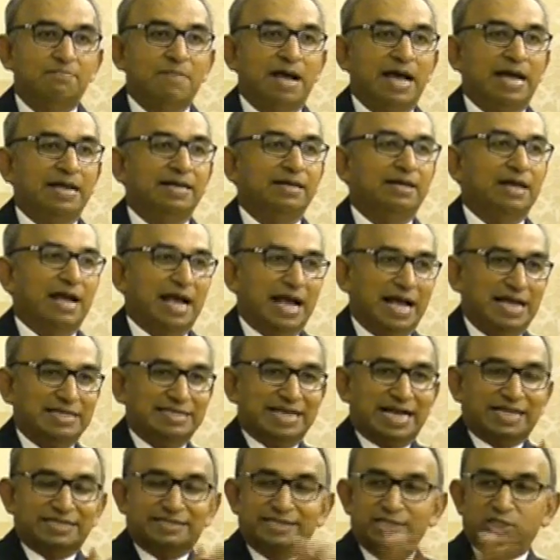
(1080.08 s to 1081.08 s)
man has
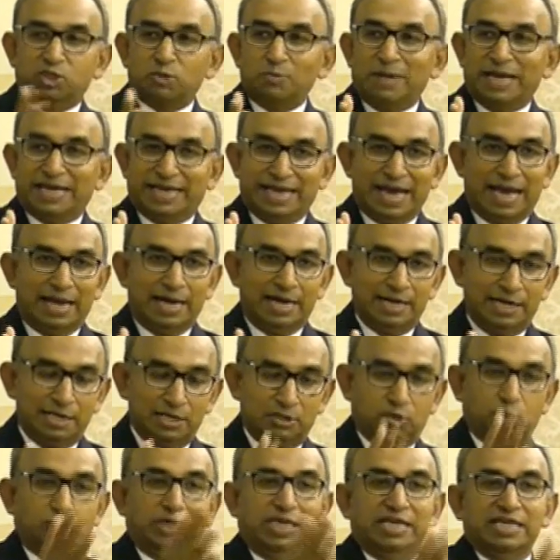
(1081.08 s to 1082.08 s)
access to my calendar,
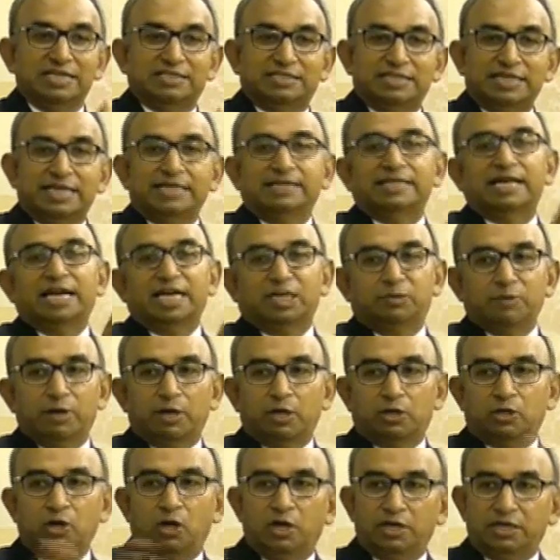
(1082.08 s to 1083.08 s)
so he has seen that at 12
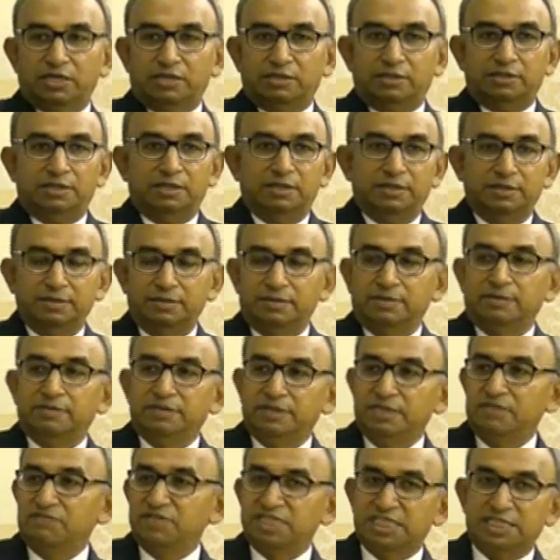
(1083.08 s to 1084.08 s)
o'clock,
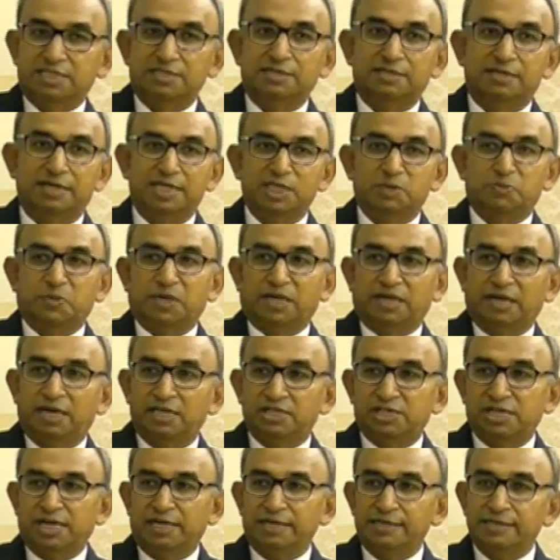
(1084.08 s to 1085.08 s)
the visitor is
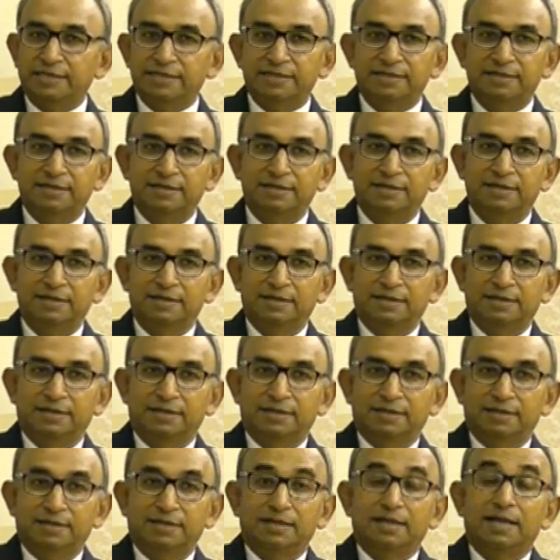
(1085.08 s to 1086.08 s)
Prakash Iyer.
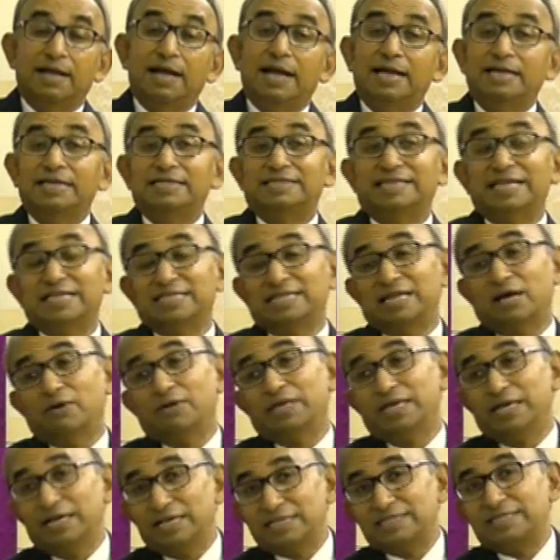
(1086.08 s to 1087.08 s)
And he says, now
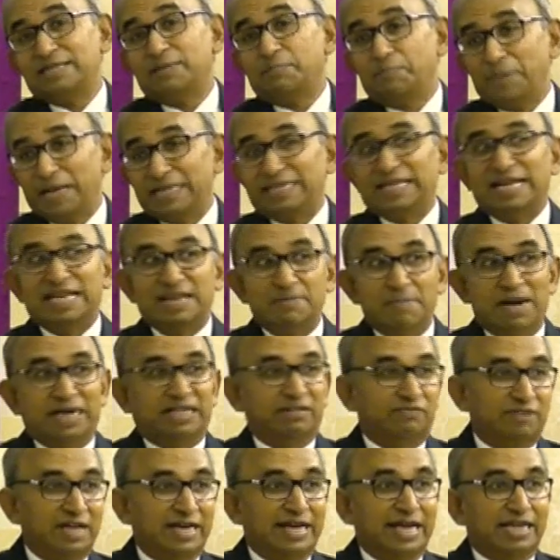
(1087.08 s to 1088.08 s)
here's the bit that he might
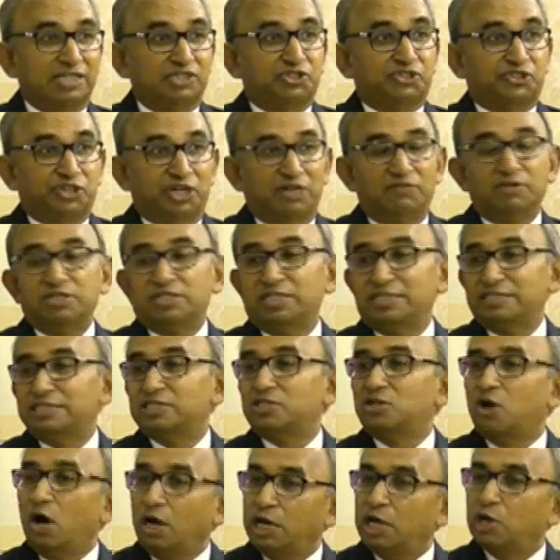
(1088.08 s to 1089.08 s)
have done extra, which is he's
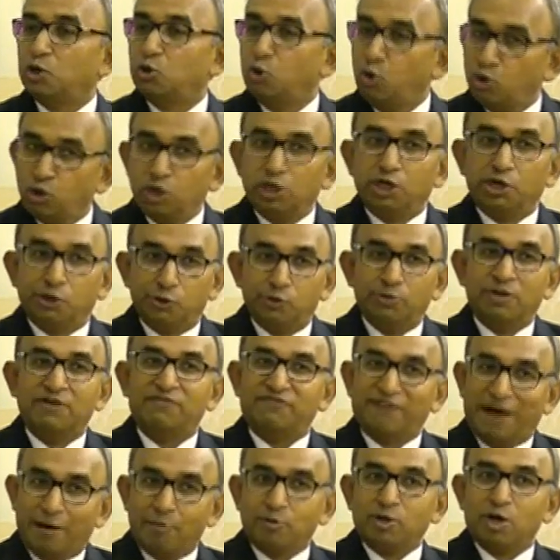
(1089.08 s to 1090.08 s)
gone and Googled you and
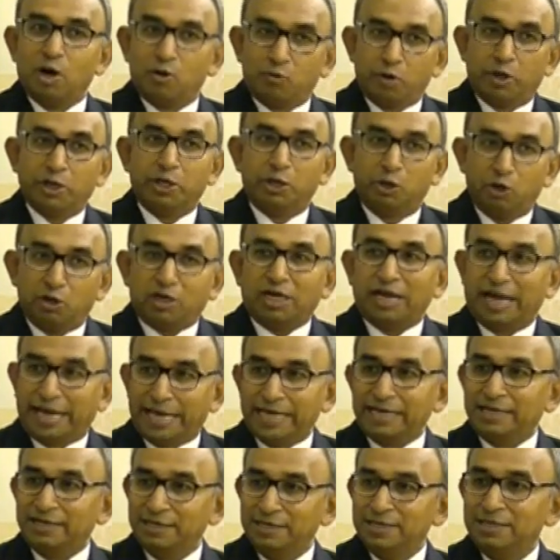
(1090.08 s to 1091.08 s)
found out what you look
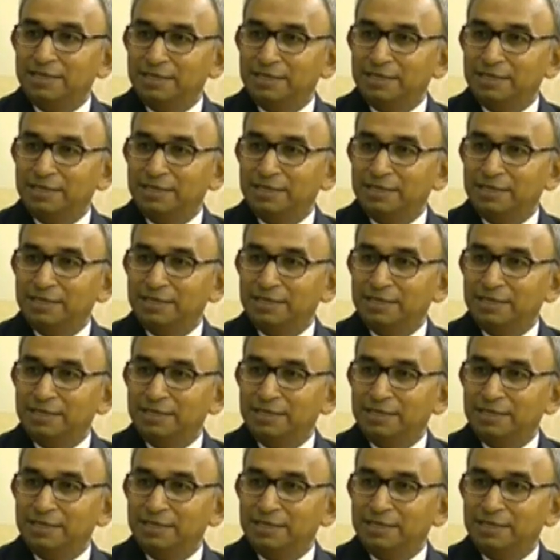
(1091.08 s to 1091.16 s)
like,